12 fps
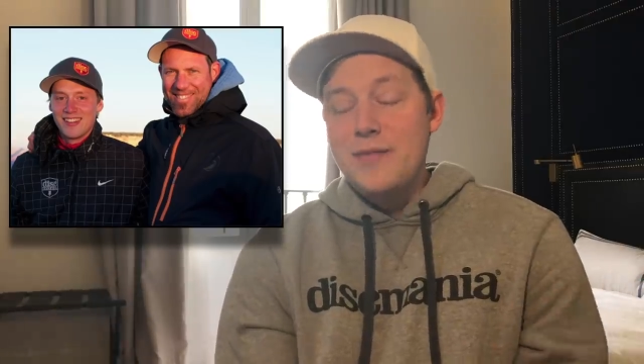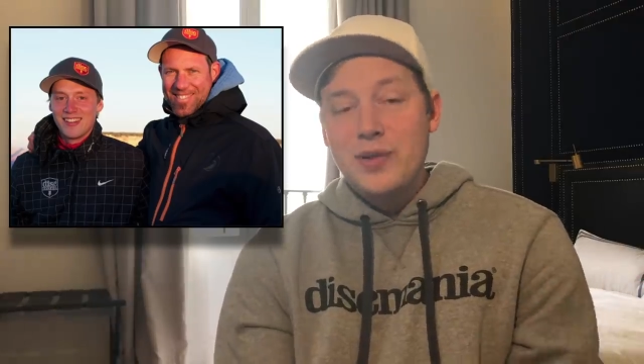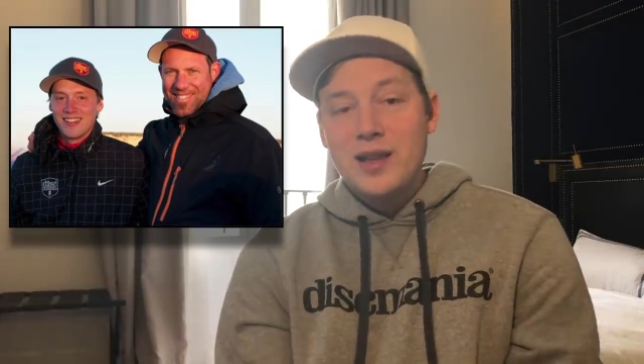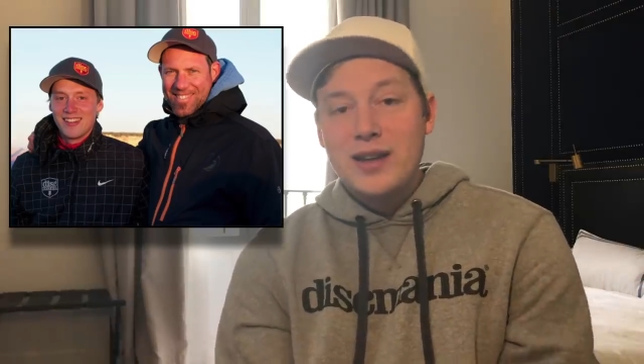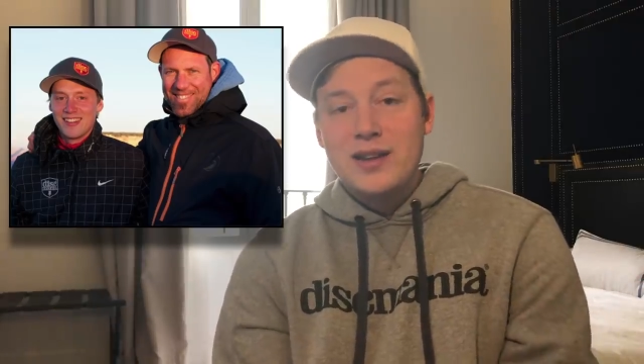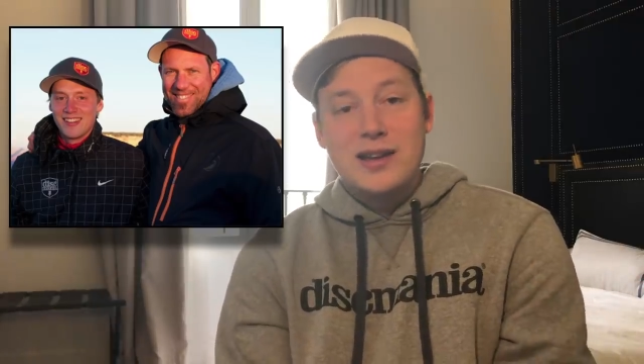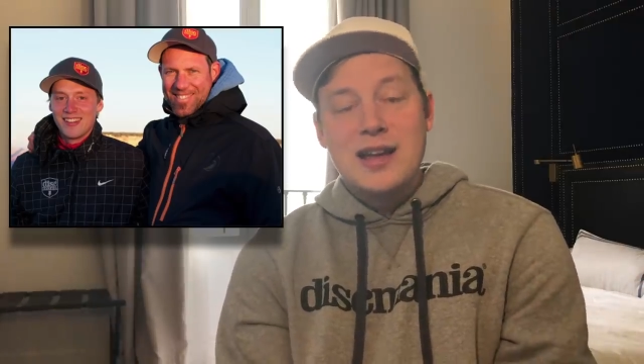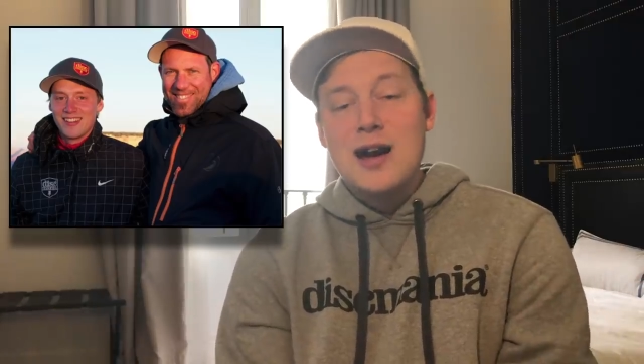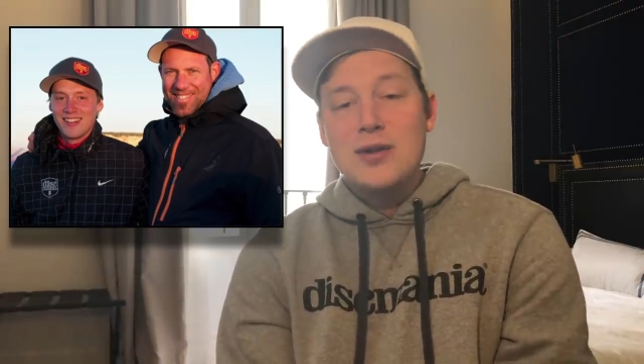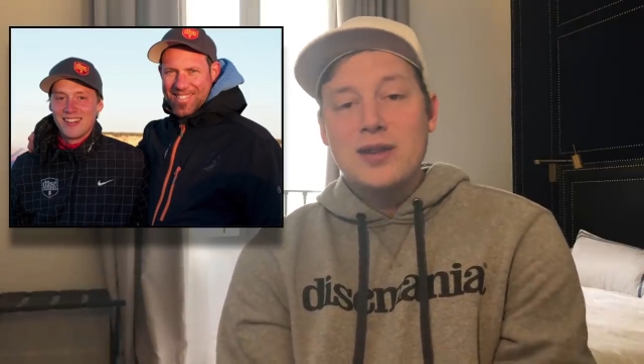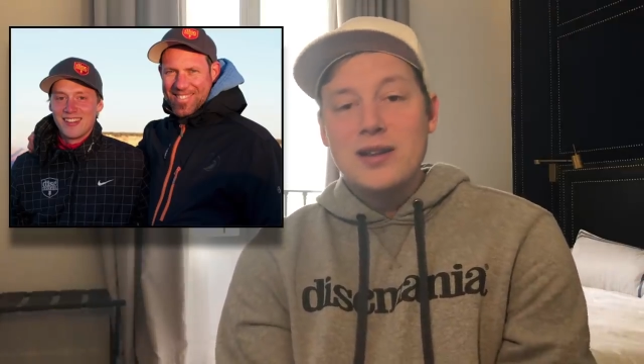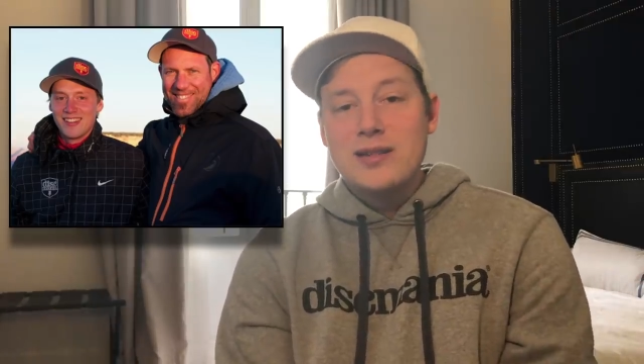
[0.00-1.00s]
played
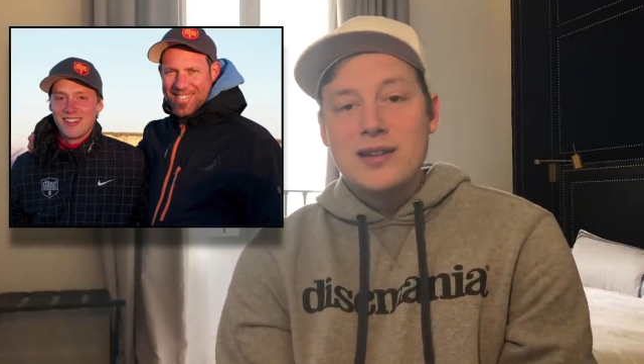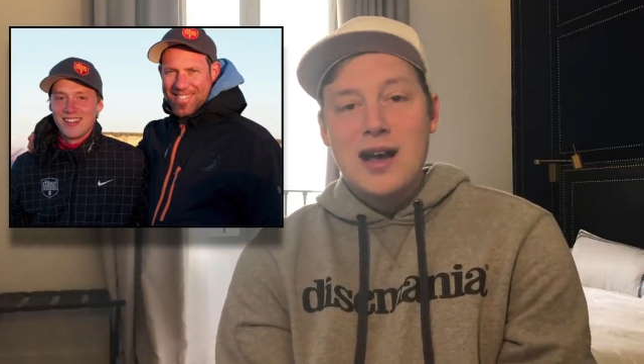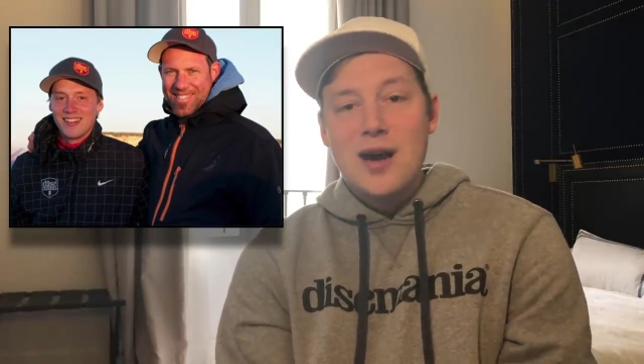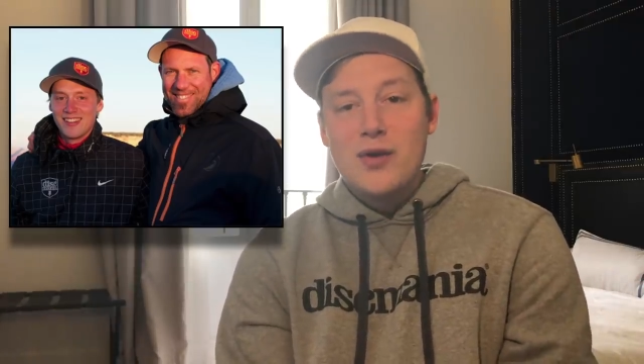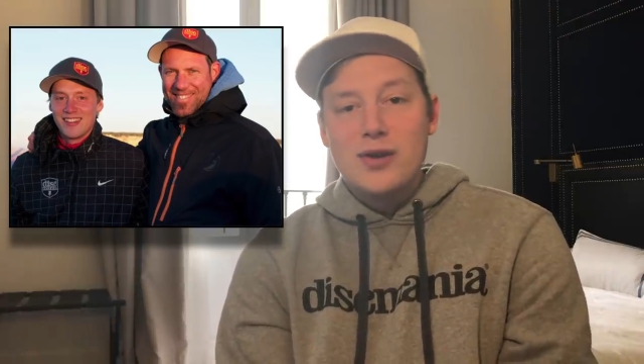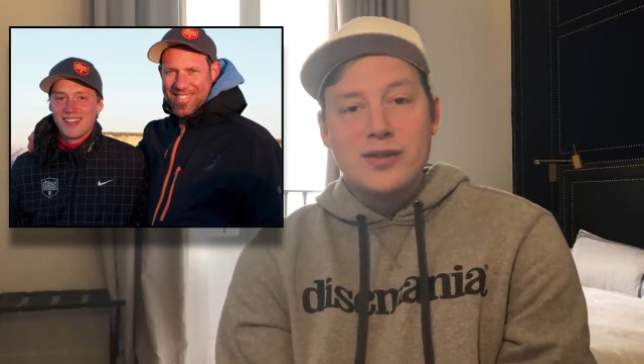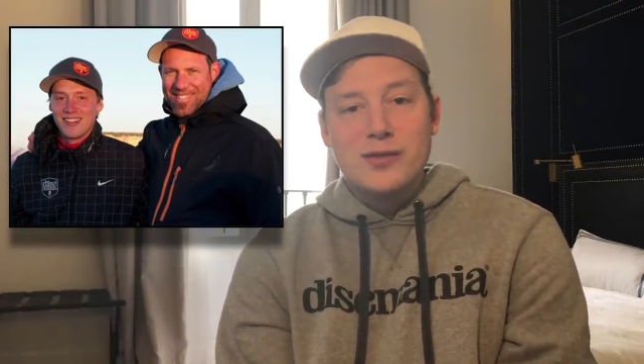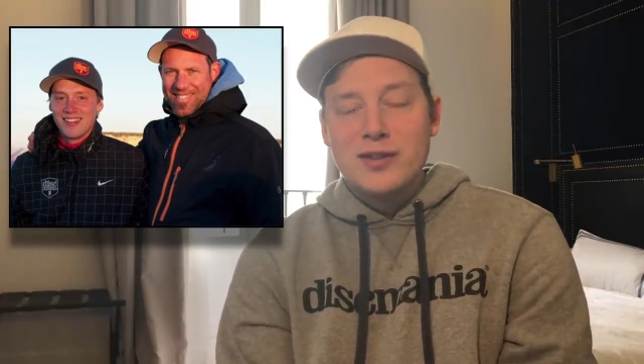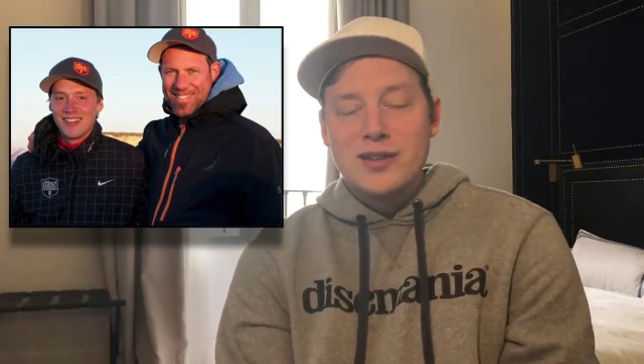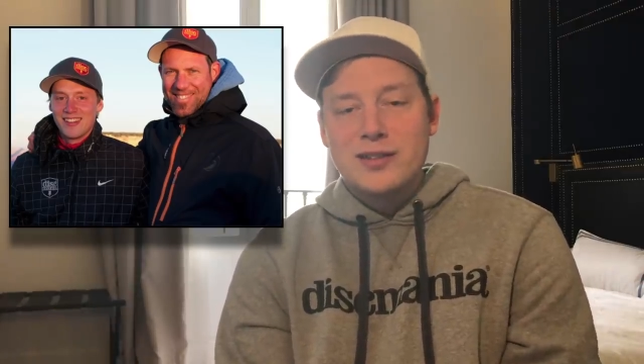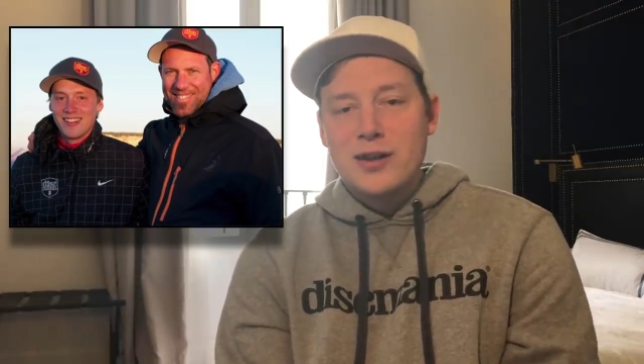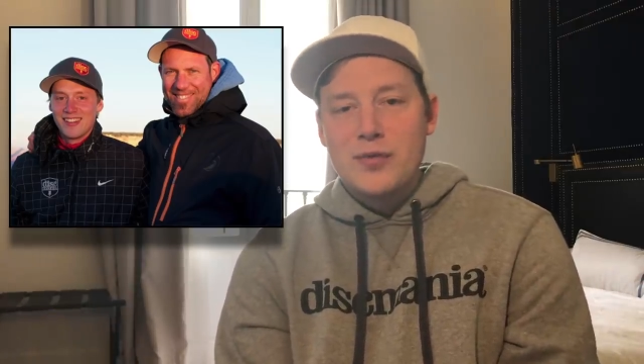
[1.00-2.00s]
countless hours of
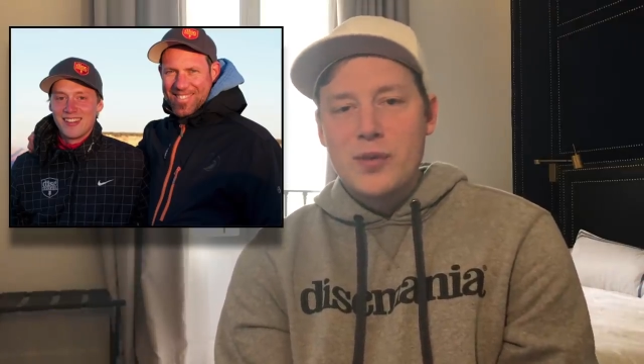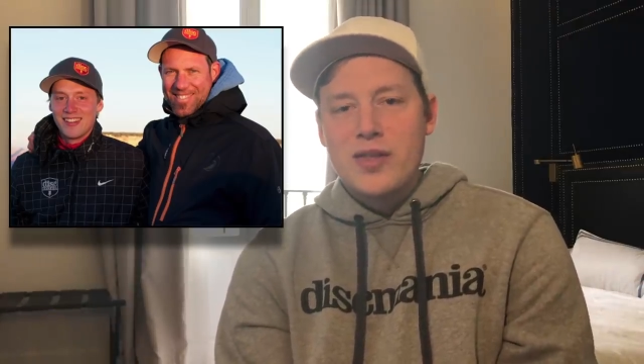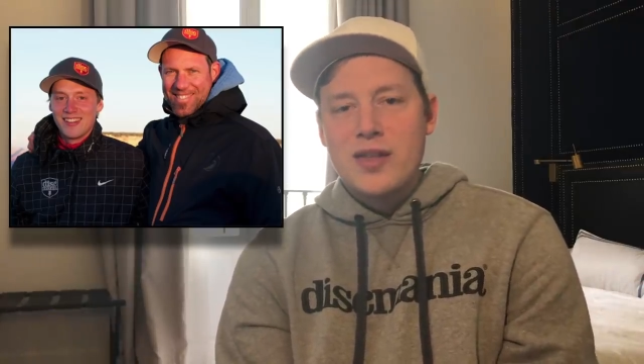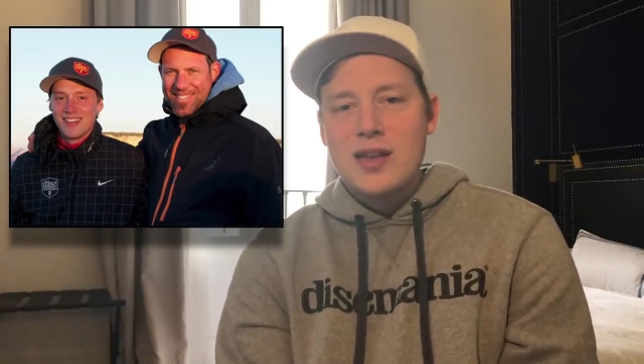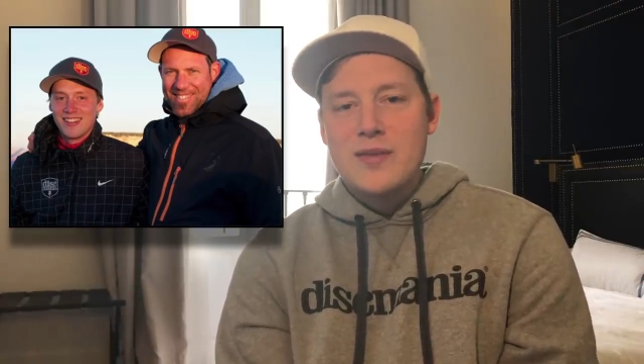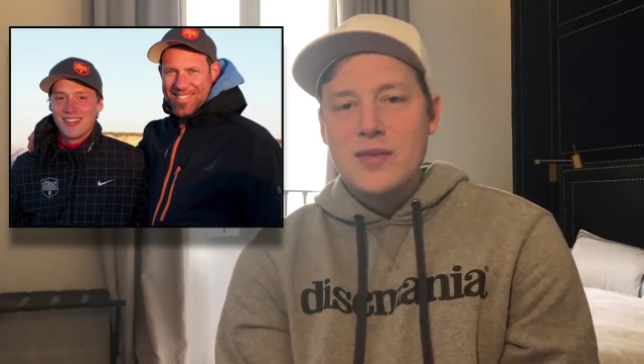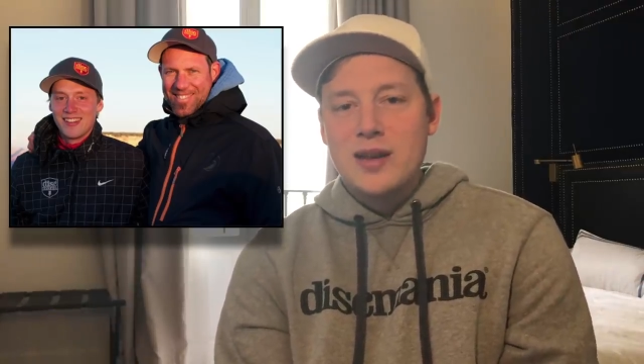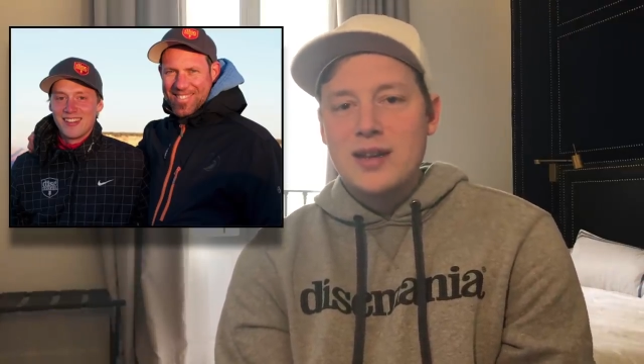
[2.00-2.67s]
disc golf with him and